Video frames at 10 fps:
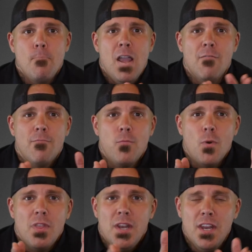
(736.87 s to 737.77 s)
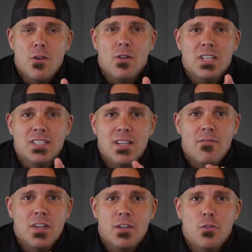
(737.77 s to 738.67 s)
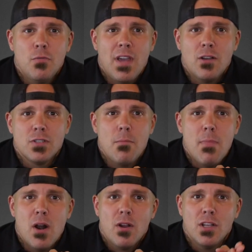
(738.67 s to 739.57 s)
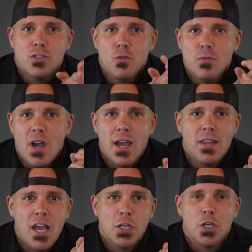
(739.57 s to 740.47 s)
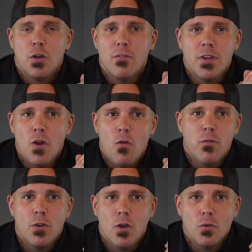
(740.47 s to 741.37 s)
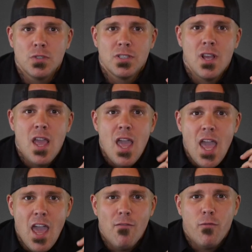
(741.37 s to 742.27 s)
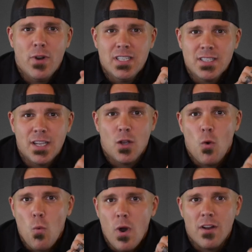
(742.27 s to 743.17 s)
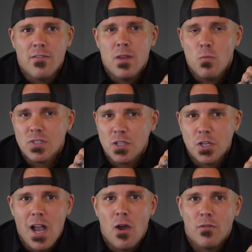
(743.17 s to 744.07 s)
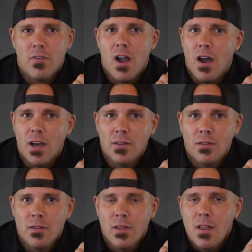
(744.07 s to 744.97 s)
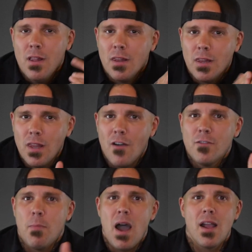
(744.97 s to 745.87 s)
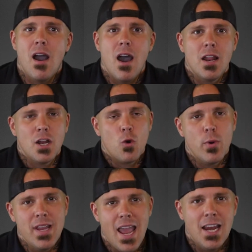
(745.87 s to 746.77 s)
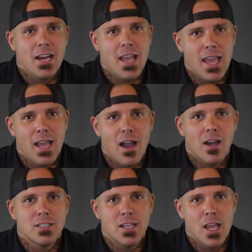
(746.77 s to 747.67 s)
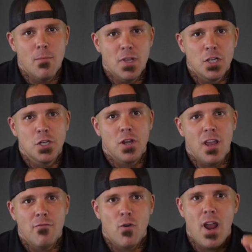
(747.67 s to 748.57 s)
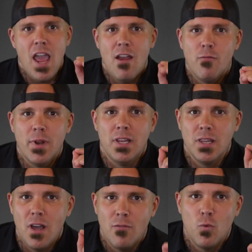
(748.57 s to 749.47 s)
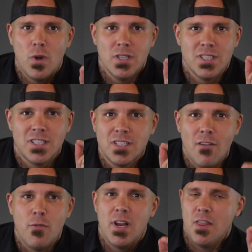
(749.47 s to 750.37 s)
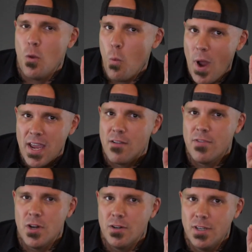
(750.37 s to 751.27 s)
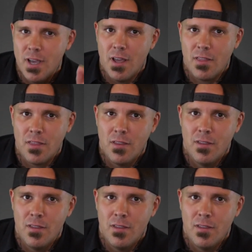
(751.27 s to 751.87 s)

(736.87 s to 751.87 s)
And for the nearly 72,000 Americans who died last year of an overdose, every single one of them was a child of God, loved by God and created in God's image. And for every loved one suffering in the wake of their death,